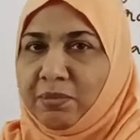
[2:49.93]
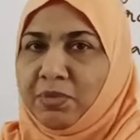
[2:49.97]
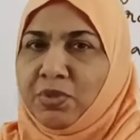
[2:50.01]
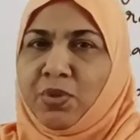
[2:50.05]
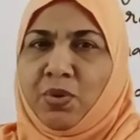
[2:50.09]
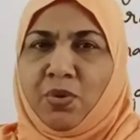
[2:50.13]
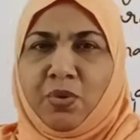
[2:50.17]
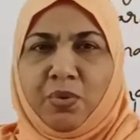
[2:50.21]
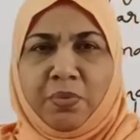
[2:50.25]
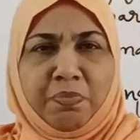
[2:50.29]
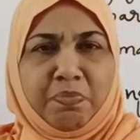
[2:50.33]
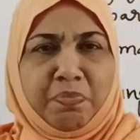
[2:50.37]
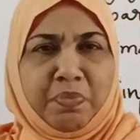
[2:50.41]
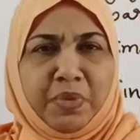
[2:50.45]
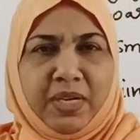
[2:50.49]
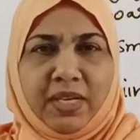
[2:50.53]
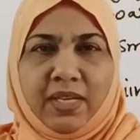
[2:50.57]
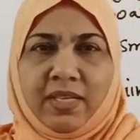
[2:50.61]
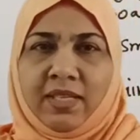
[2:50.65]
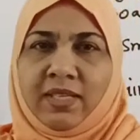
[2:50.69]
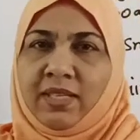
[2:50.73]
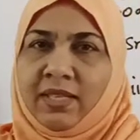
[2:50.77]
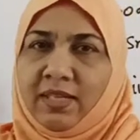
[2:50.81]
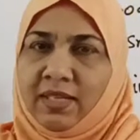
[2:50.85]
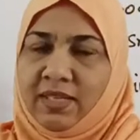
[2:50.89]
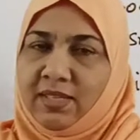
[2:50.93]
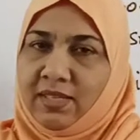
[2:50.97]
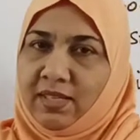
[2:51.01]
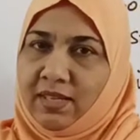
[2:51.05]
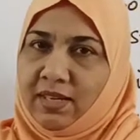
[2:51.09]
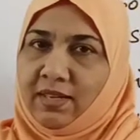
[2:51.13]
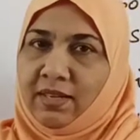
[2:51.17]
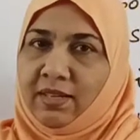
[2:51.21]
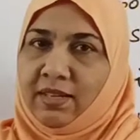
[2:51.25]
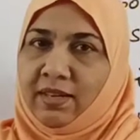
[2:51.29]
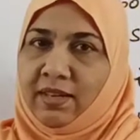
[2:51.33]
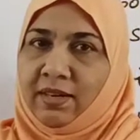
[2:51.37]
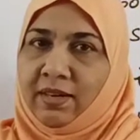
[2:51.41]
So many things
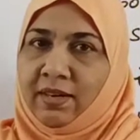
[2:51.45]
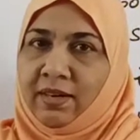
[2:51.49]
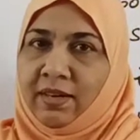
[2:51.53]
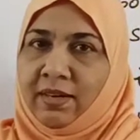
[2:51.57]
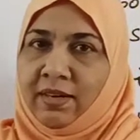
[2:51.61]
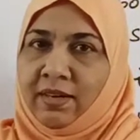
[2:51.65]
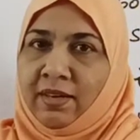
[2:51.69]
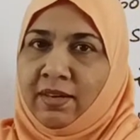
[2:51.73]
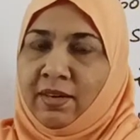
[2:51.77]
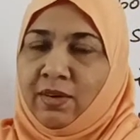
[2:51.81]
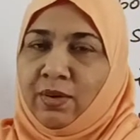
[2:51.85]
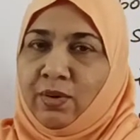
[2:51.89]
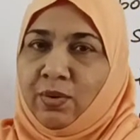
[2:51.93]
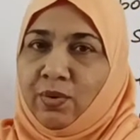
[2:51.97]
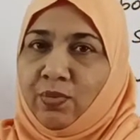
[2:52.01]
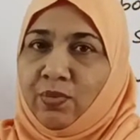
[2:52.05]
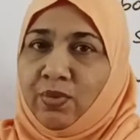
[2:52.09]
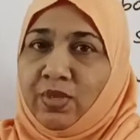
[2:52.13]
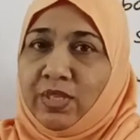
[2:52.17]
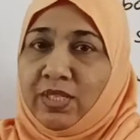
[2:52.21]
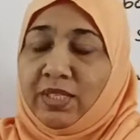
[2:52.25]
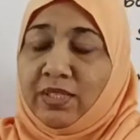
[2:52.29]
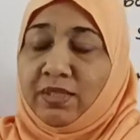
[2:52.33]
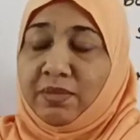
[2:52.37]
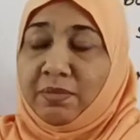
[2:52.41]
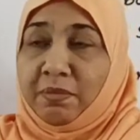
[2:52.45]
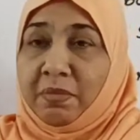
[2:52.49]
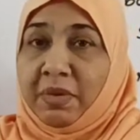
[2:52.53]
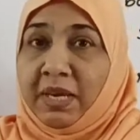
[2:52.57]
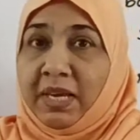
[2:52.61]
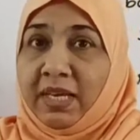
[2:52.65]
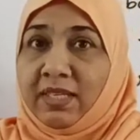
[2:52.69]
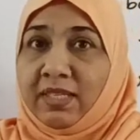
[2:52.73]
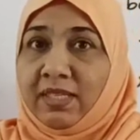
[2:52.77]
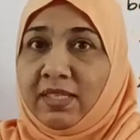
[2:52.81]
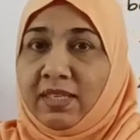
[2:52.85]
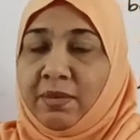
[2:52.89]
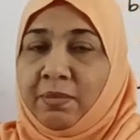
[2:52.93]
are there which
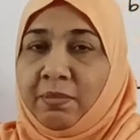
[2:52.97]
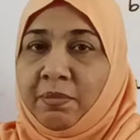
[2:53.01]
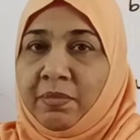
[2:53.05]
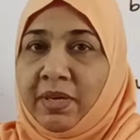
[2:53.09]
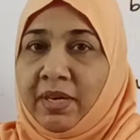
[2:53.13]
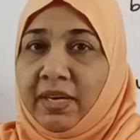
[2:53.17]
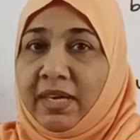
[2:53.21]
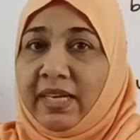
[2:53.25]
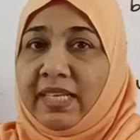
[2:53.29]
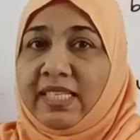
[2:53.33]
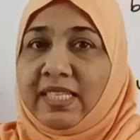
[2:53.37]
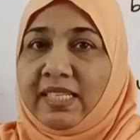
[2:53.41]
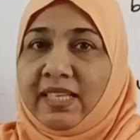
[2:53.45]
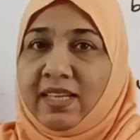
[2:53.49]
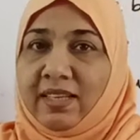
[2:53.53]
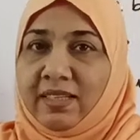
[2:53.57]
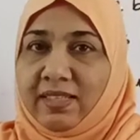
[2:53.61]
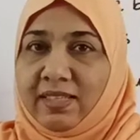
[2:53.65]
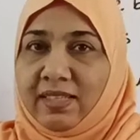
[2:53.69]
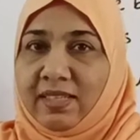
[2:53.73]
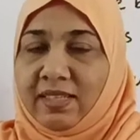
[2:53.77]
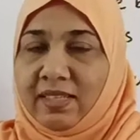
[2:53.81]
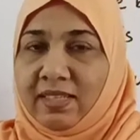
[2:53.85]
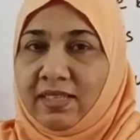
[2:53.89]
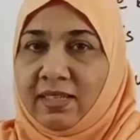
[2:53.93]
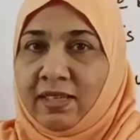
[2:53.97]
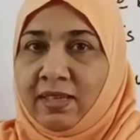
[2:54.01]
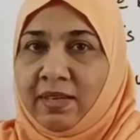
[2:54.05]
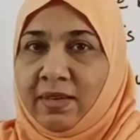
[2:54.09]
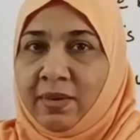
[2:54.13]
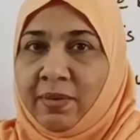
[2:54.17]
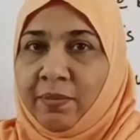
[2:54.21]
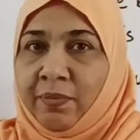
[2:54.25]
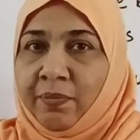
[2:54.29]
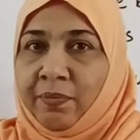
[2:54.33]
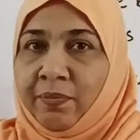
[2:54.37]
makes them restless.